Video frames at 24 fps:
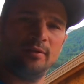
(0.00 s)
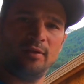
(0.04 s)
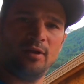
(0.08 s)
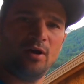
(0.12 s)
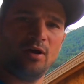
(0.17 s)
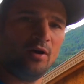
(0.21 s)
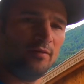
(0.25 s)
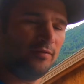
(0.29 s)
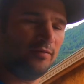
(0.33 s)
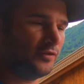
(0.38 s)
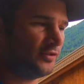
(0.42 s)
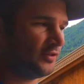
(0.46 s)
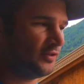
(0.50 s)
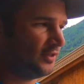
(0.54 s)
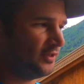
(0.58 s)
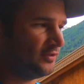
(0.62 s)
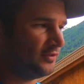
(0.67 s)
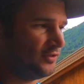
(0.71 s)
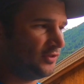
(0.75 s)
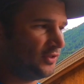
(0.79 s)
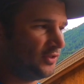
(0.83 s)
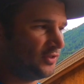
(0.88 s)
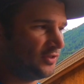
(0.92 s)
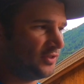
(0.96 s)
Obviously,
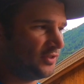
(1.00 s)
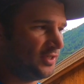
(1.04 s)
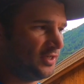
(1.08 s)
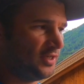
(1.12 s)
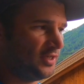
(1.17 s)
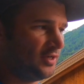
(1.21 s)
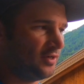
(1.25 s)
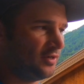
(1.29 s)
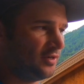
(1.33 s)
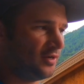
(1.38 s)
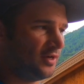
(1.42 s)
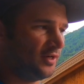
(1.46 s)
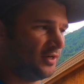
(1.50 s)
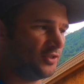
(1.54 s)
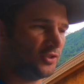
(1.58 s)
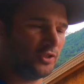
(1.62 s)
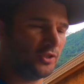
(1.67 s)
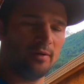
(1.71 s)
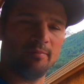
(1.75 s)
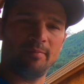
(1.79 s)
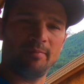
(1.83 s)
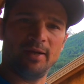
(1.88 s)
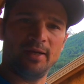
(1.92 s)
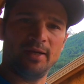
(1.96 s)
as you can see here, I
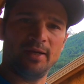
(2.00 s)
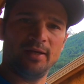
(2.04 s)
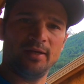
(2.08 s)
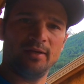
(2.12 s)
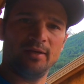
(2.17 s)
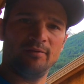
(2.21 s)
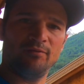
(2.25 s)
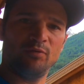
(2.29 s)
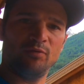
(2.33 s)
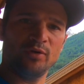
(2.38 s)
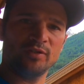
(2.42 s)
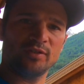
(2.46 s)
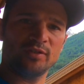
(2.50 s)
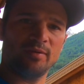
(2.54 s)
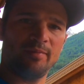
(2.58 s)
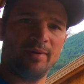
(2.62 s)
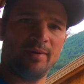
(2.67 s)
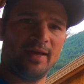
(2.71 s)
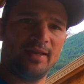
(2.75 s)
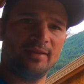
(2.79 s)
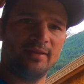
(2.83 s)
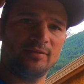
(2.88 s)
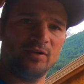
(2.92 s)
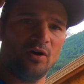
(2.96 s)
shut my voice
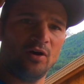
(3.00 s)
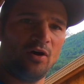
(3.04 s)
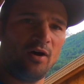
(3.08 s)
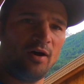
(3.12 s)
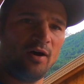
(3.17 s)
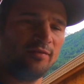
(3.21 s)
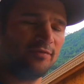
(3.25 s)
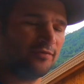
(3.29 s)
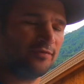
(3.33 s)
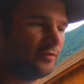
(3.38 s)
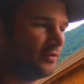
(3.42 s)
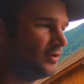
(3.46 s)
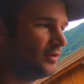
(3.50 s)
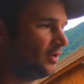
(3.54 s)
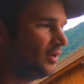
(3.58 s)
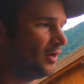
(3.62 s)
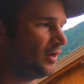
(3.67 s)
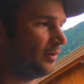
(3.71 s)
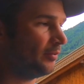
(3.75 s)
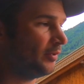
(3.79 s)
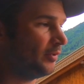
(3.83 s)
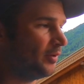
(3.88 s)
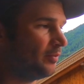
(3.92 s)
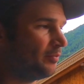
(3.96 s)
commands off.
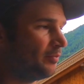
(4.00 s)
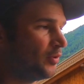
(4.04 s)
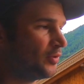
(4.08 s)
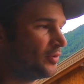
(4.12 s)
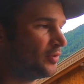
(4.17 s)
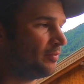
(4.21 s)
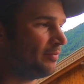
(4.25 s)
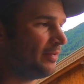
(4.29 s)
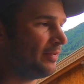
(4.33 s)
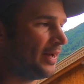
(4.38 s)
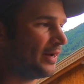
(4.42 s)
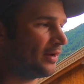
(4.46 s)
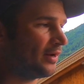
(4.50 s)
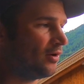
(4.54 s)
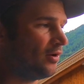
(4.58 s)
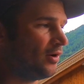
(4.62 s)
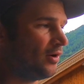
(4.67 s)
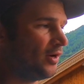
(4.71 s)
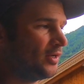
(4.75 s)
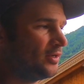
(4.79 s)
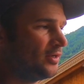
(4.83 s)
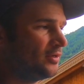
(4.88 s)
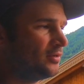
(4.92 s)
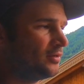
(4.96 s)
I'm going to put them back
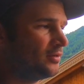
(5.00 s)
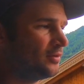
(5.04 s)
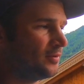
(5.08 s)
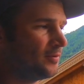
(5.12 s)
on